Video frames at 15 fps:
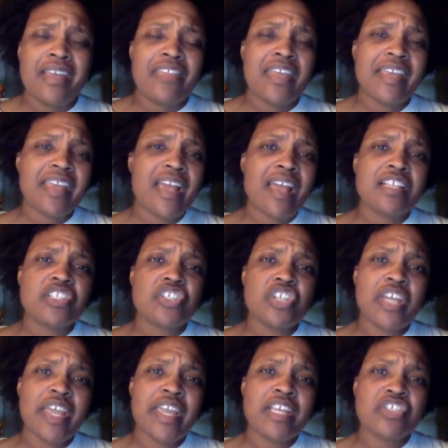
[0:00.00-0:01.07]
They kind of
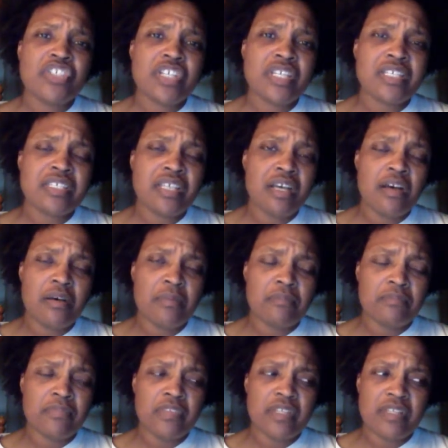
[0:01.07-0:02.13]
changed his,
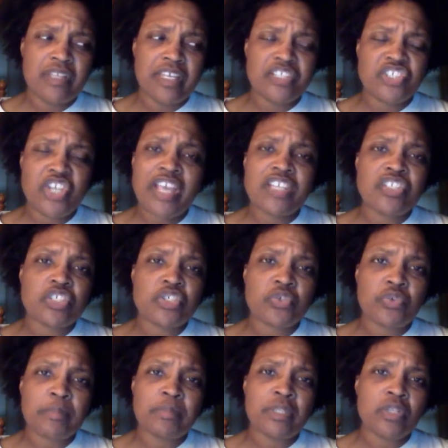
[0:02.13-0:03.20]
they changed the
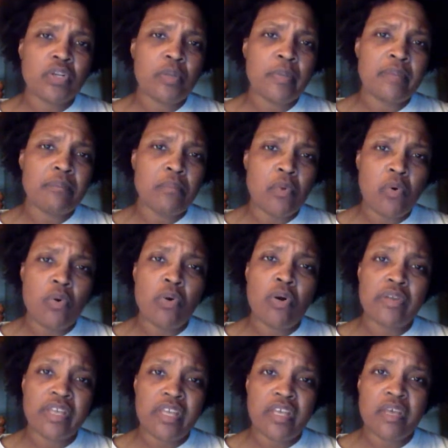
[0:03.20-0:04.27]
script a little bit more on
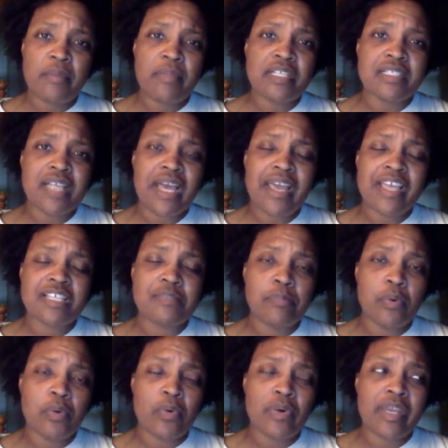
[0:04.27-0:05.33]
him, and he's not as
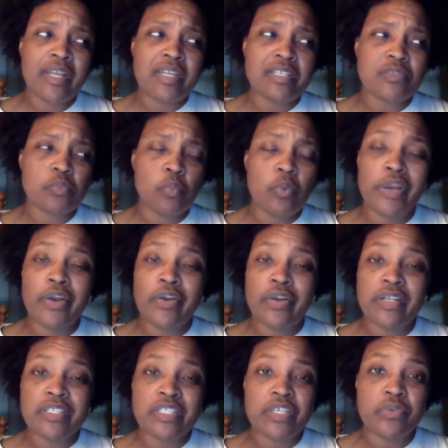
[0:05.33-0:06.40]
boring and as weird
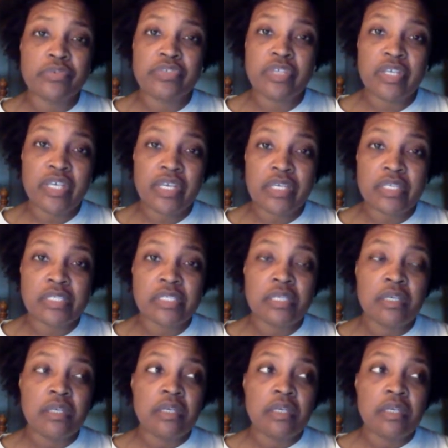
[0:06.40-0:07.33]
as he usually is.